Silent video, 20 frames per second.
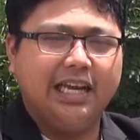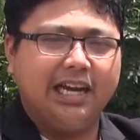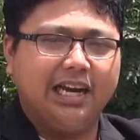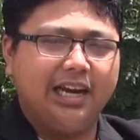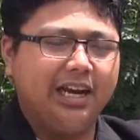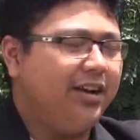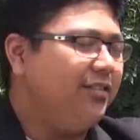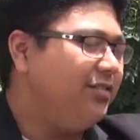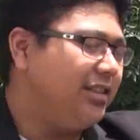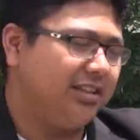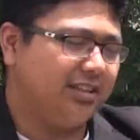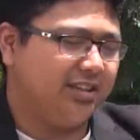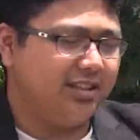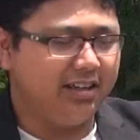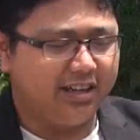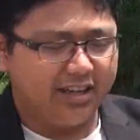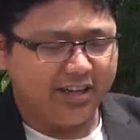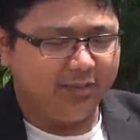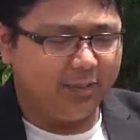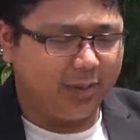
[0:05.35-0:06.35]
I haven't
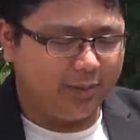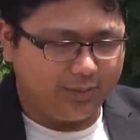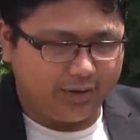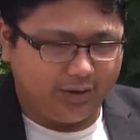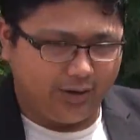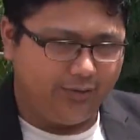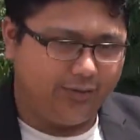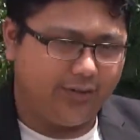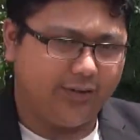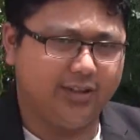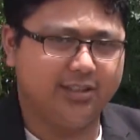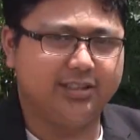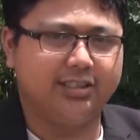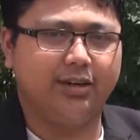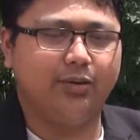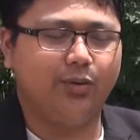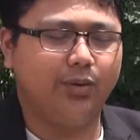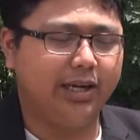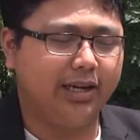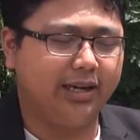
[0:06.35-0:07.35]
done gaming peripherals in
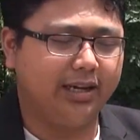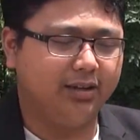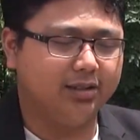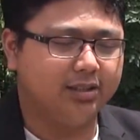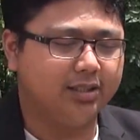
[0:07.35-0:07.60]
a while now,